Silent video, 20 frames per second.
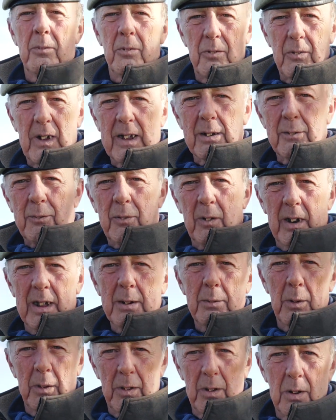
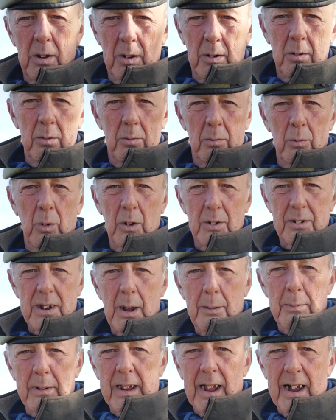Thankfully, with what's
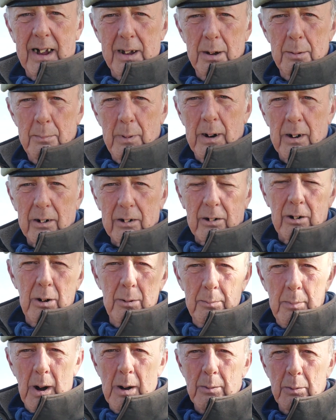happening out in America at
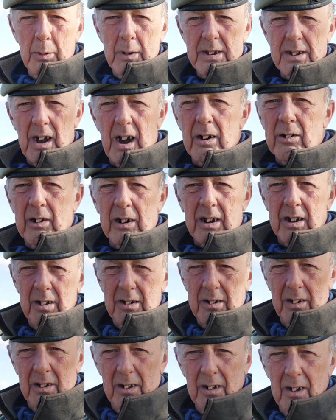the moment with this
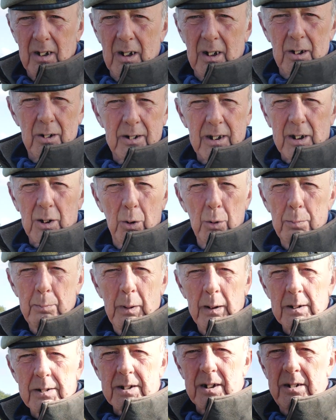hurricane, is it called
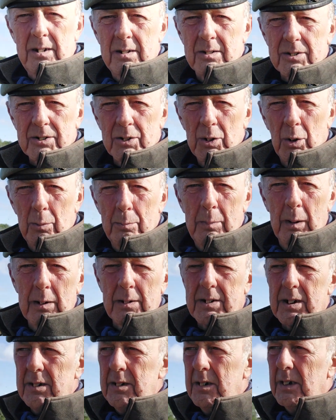Milton? Storm
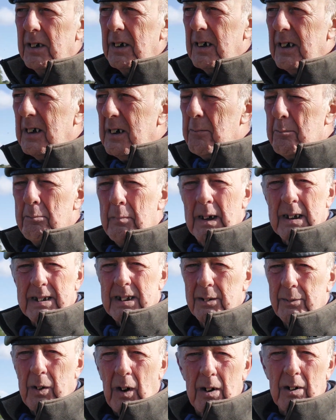Milton?
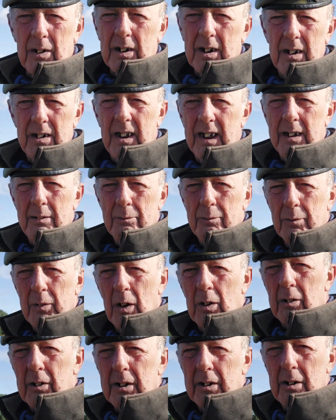Massive hurricane hitting
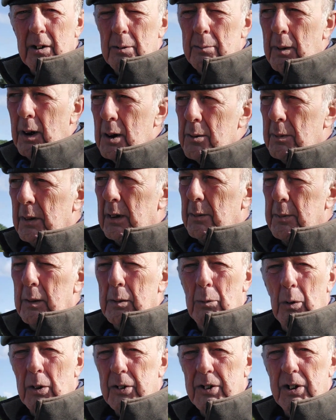Florida at the moment. I've
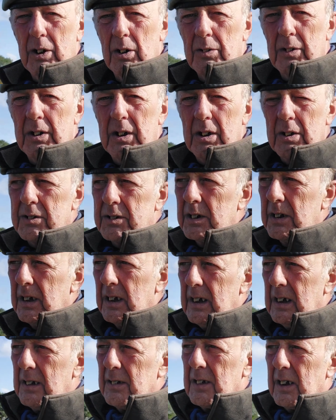been watching on the news
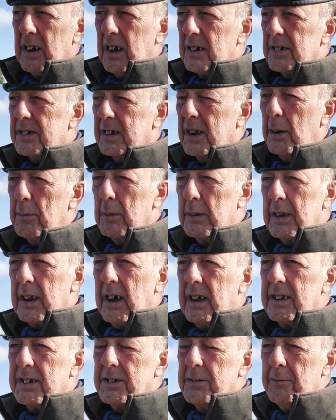the last couple of
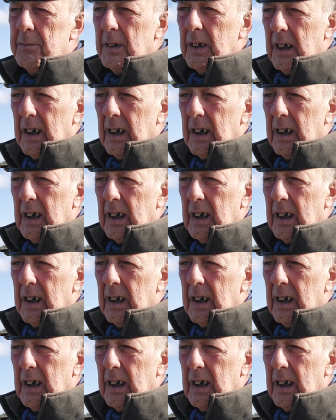days.